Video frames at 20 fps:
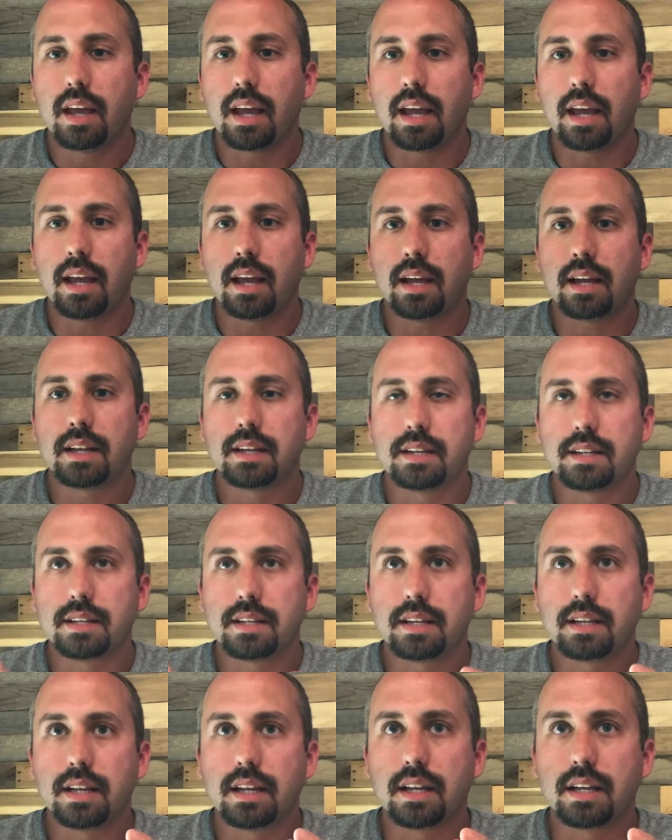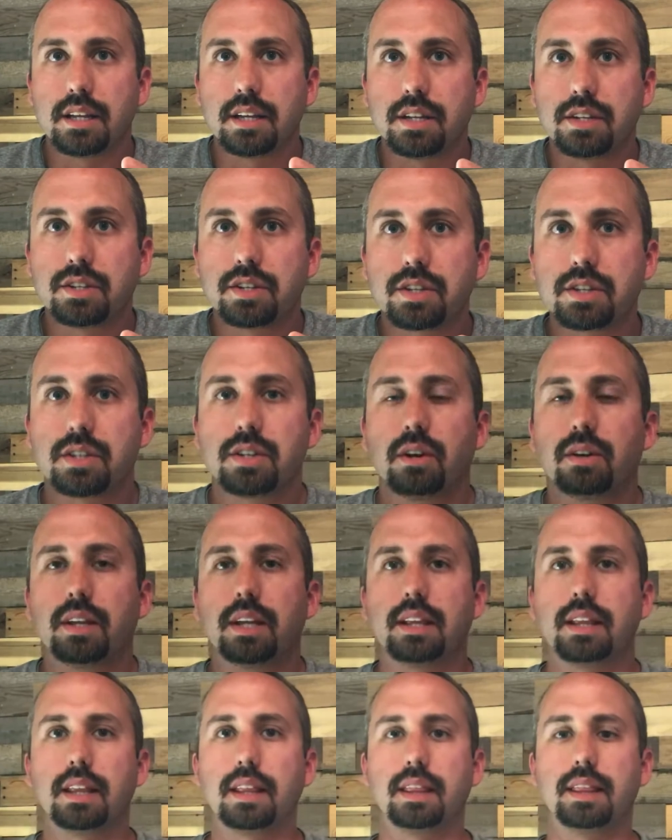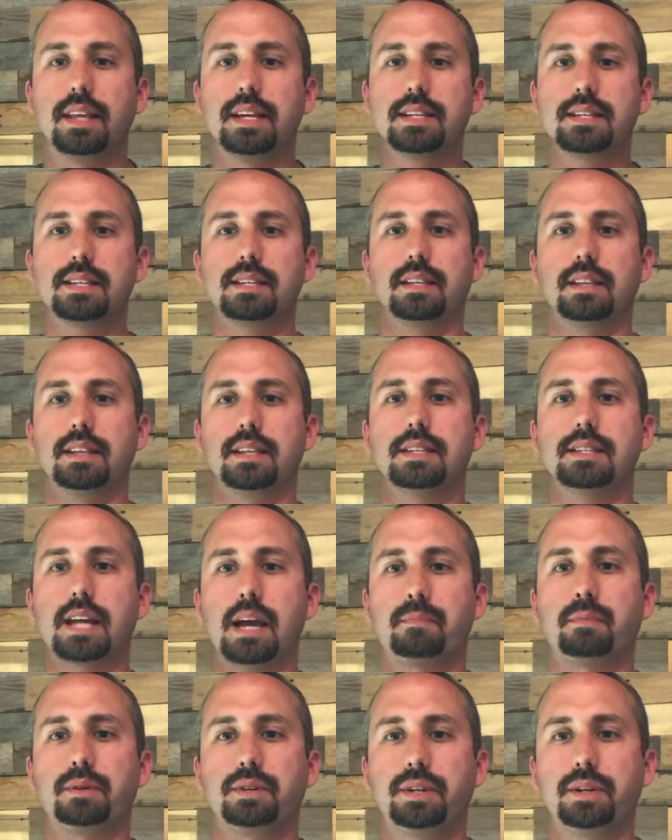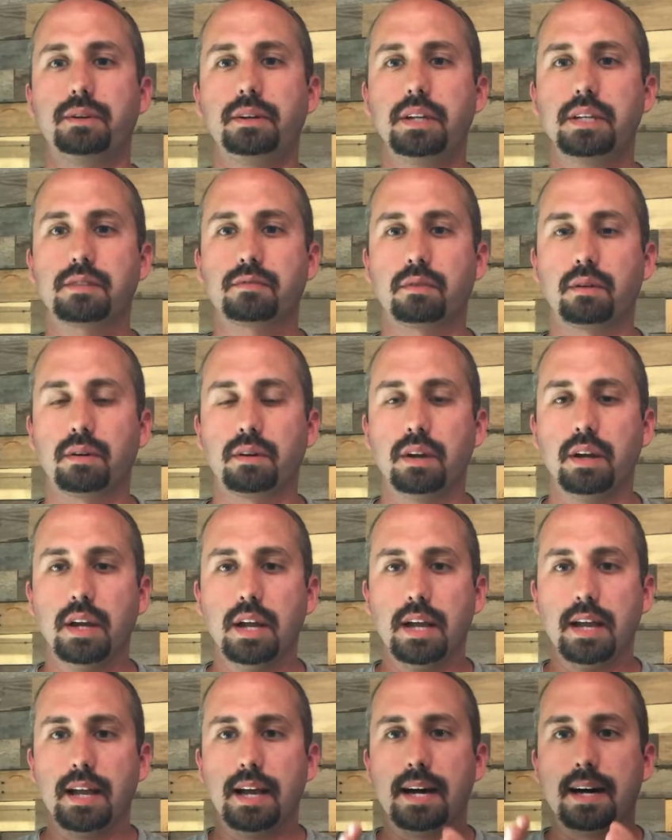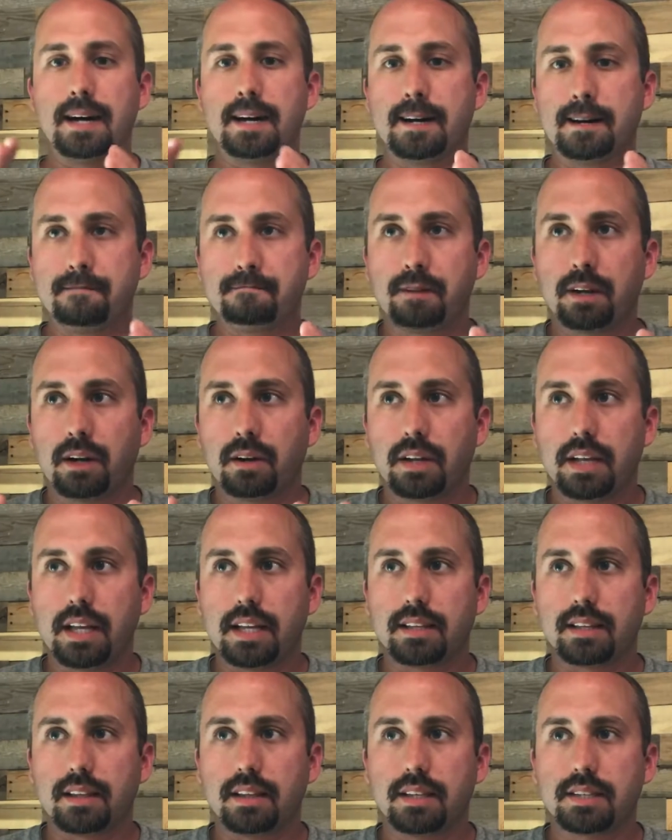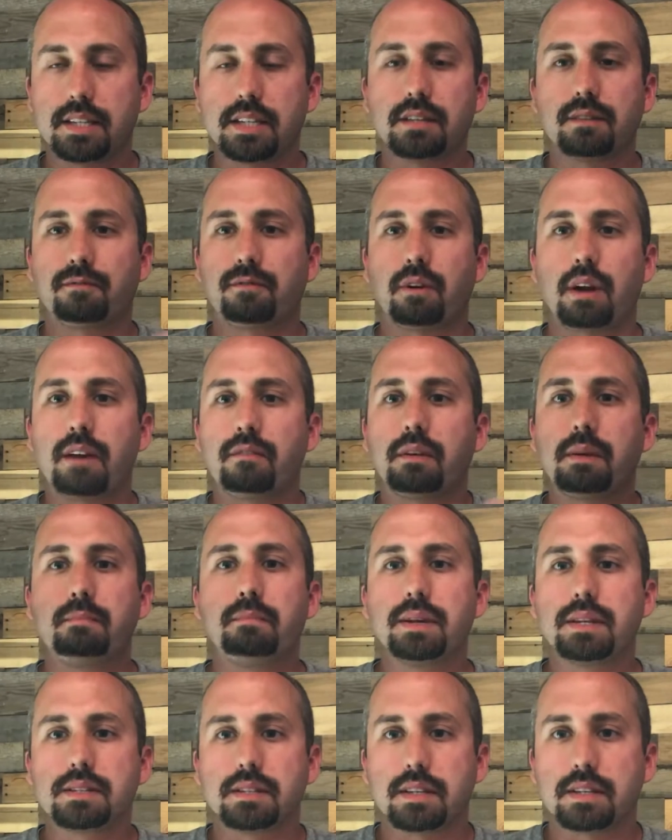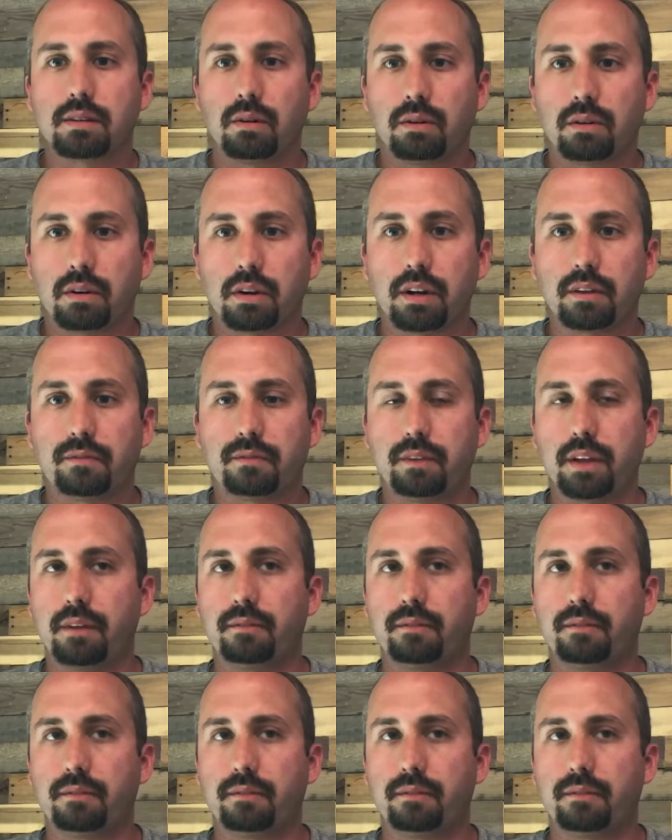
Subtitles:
And just know that this opportunity is for This isn't for every business owner.